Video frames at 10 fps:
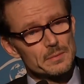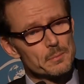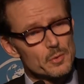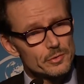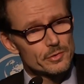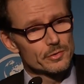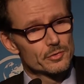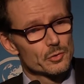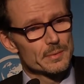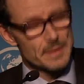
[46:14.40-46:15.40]
important
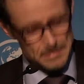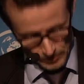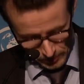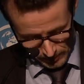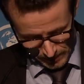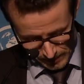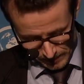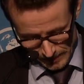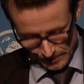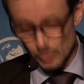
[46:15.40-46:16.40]
to remember
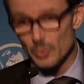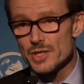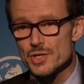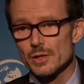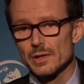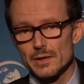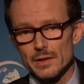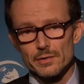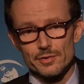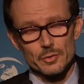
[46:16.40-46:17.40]
that
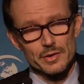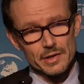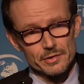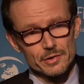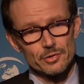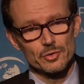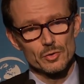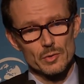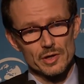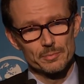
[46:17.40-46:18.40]
originally
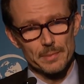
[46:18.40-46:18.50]
securitization was